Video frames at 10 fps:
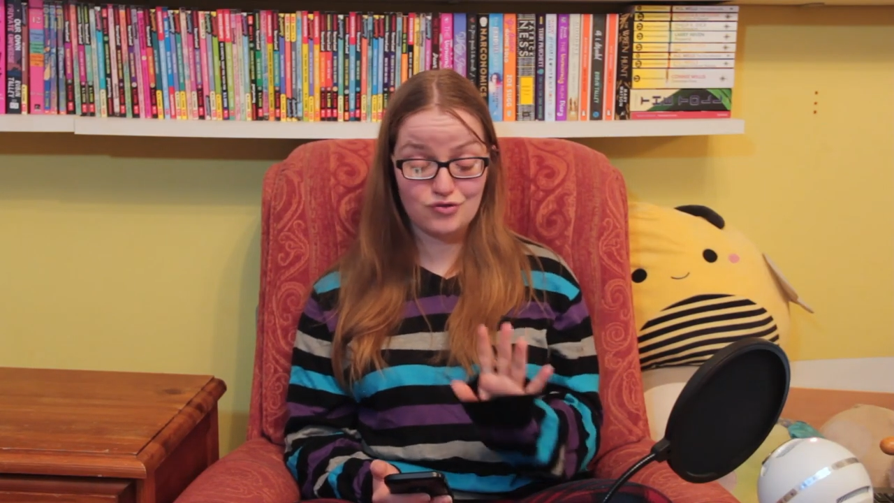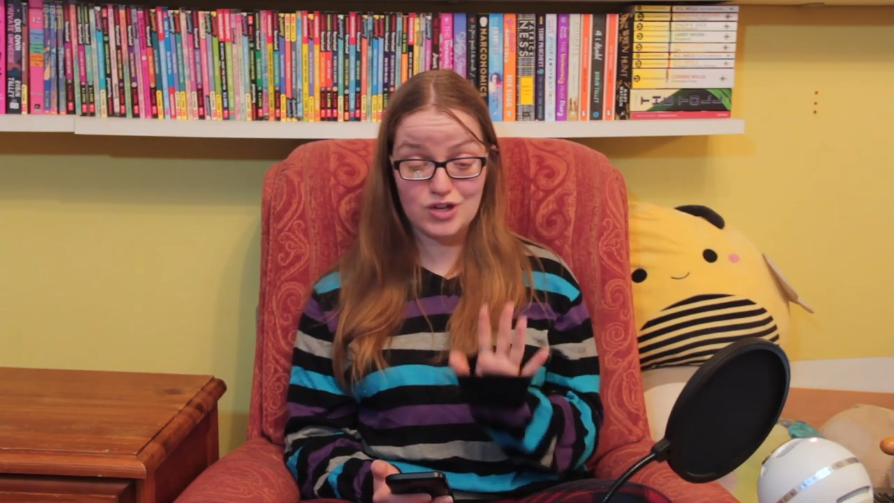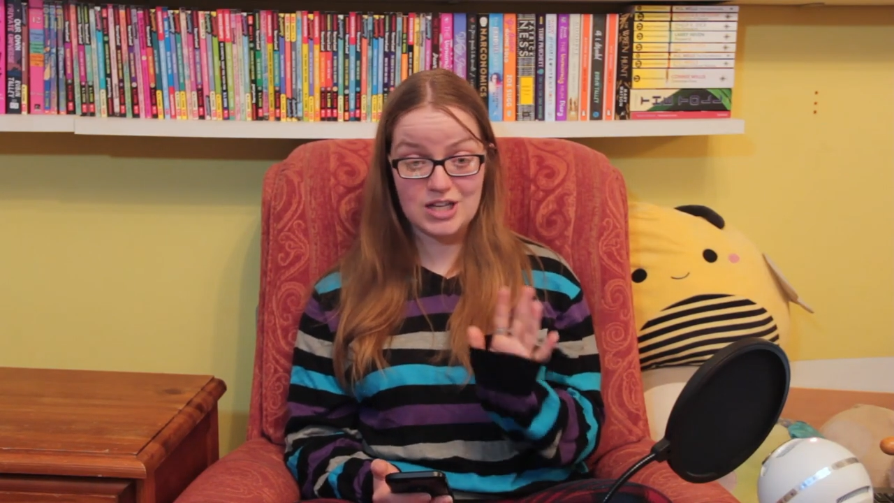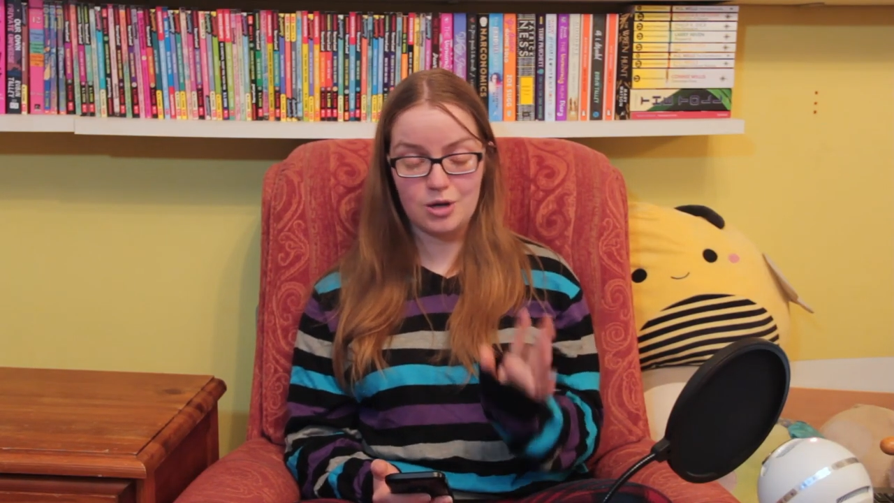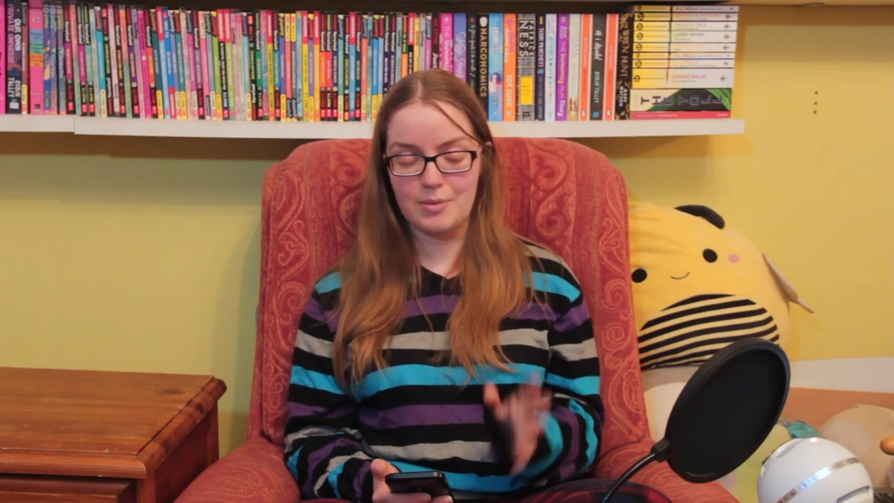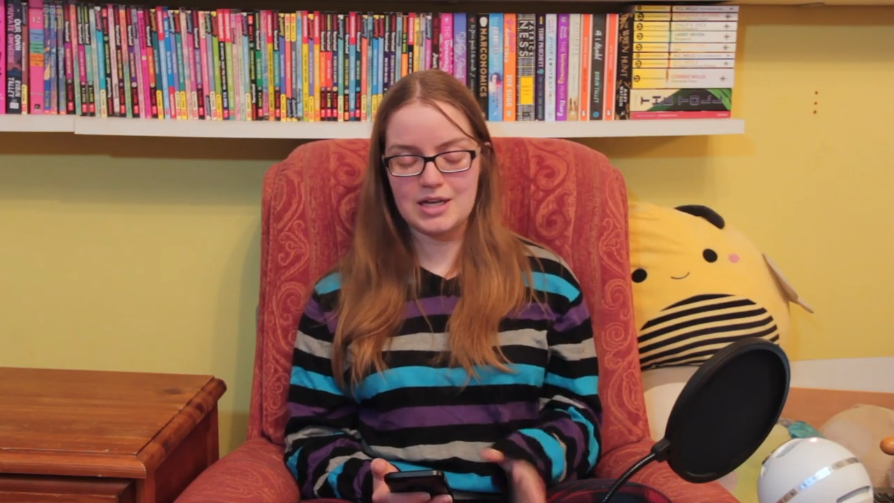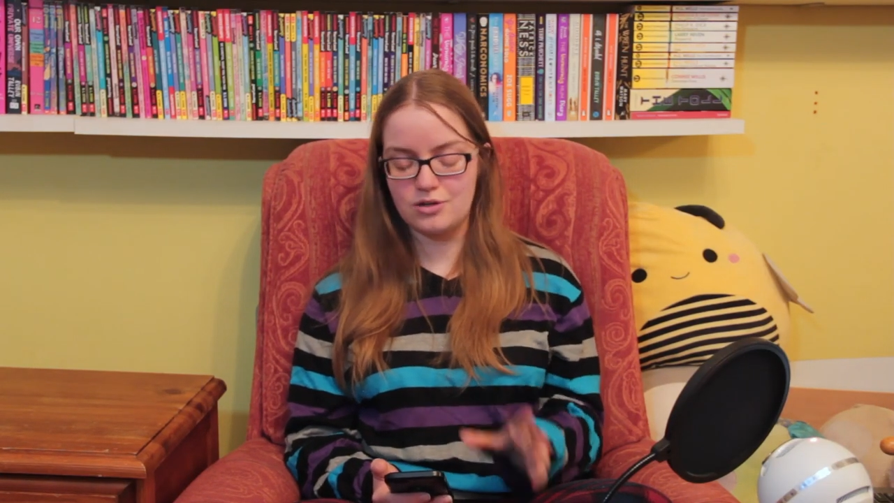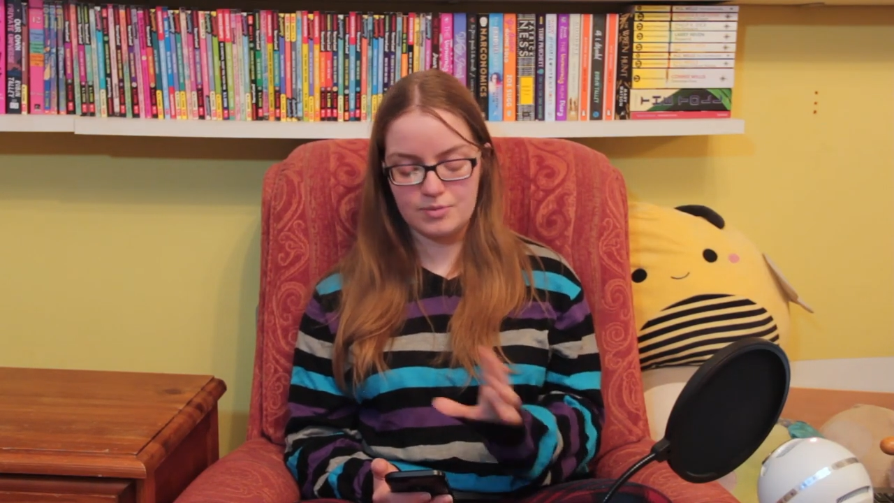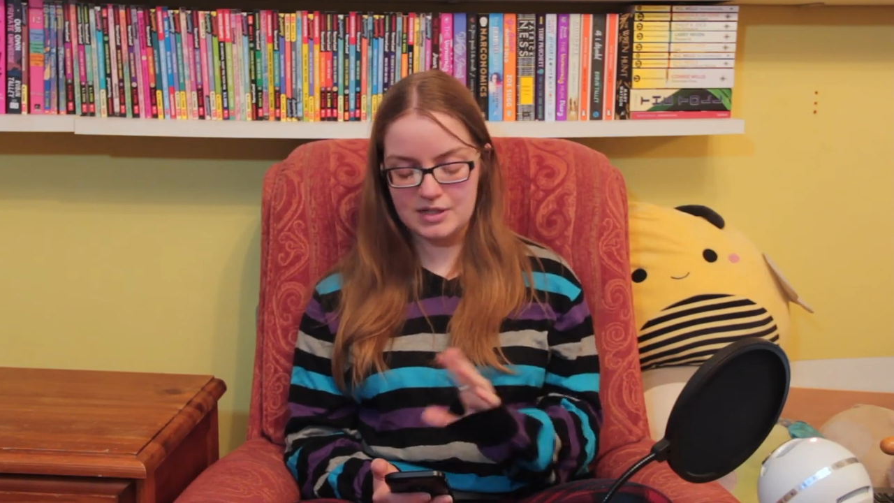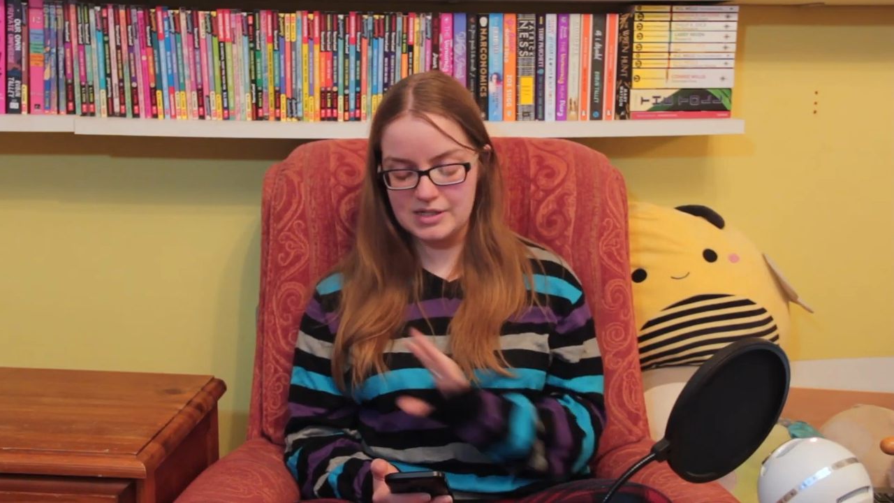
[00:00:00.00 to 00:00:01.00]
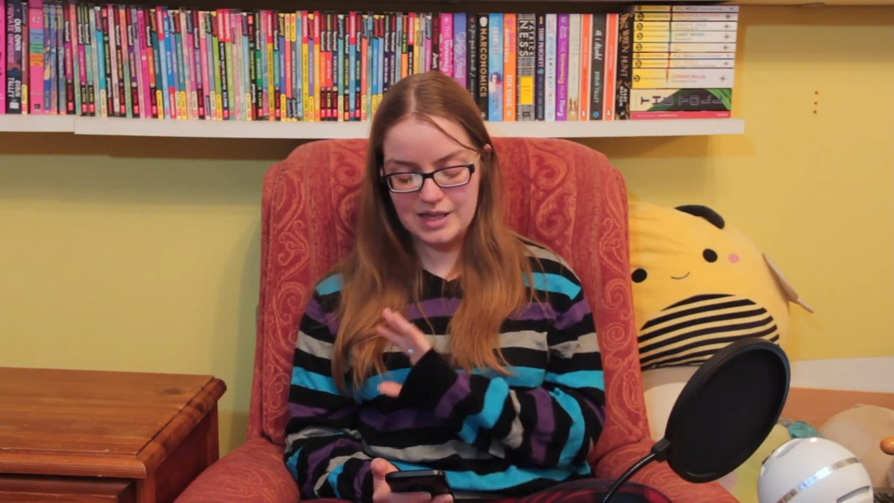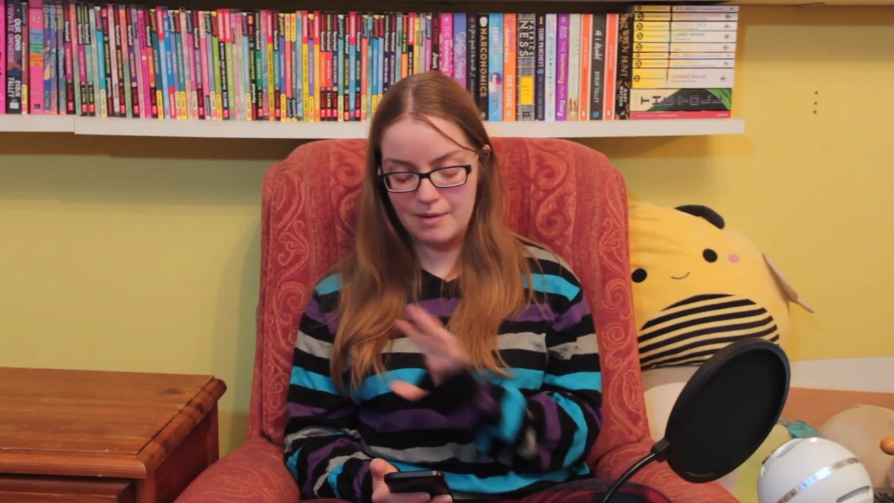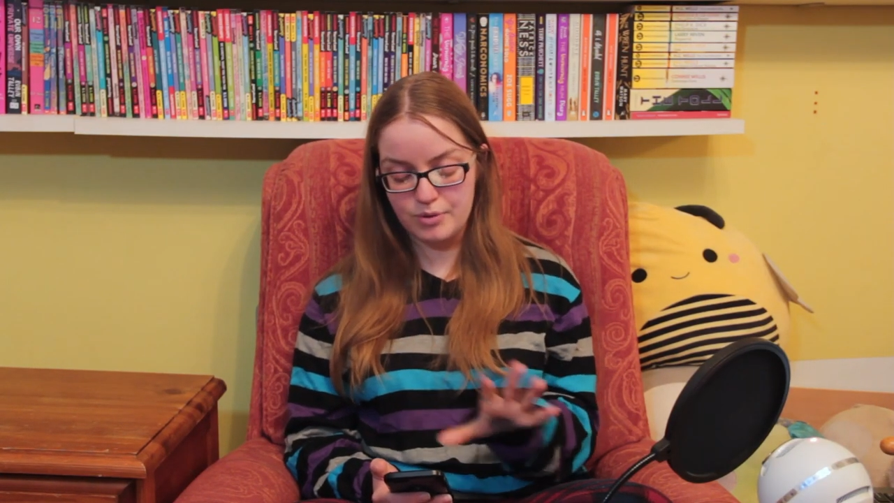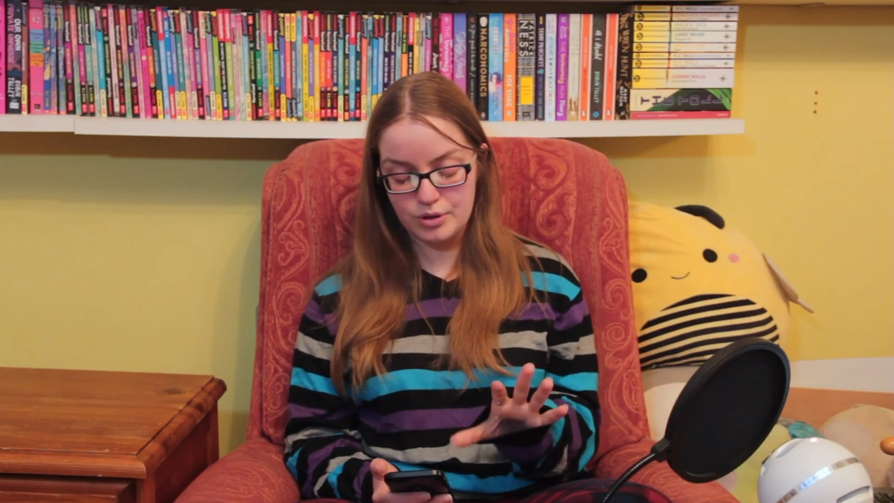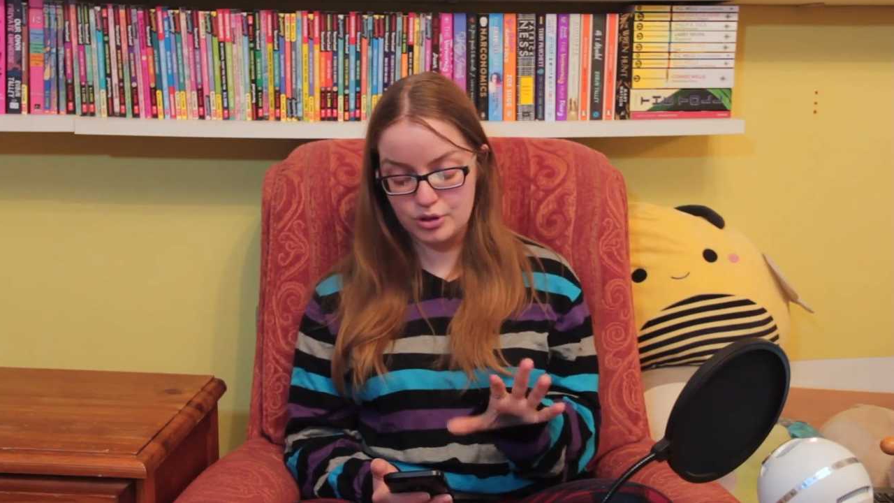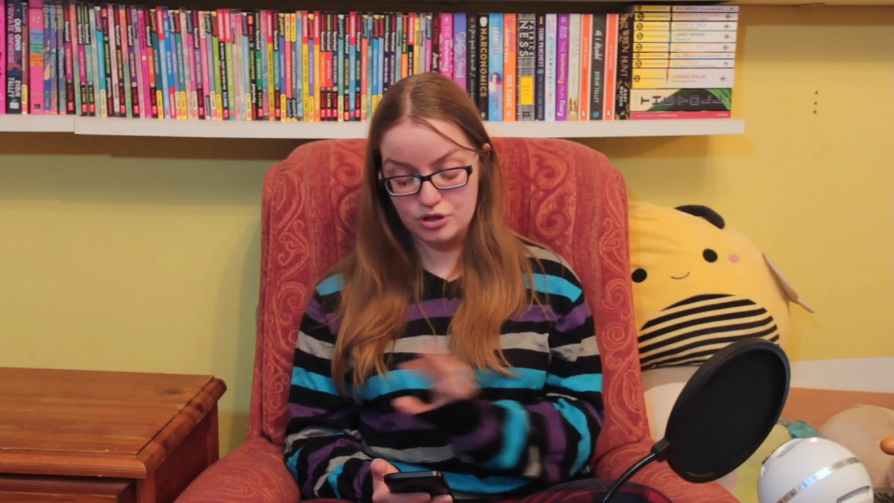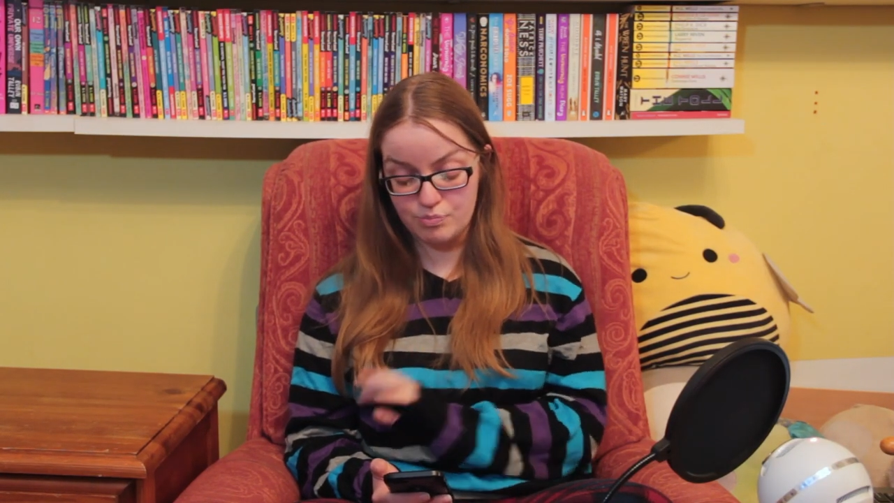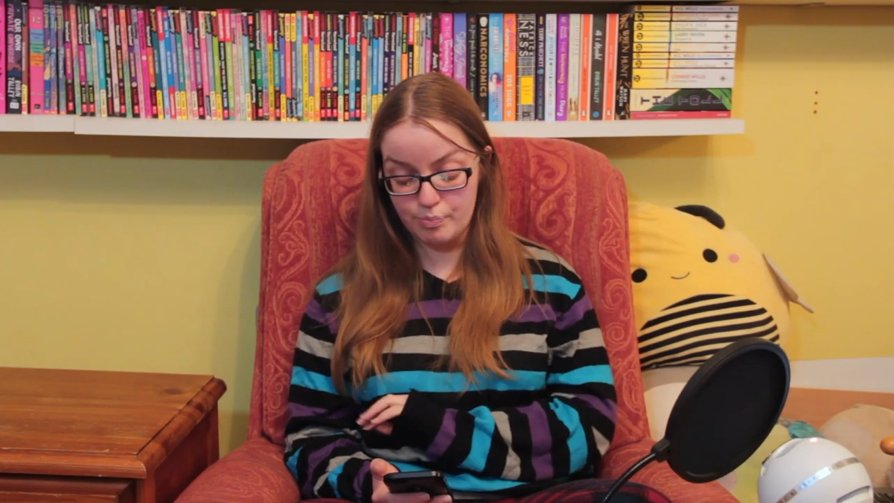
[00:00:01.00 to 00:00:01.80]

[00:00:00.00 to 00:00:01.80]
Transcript: reading on my Kindle because that book just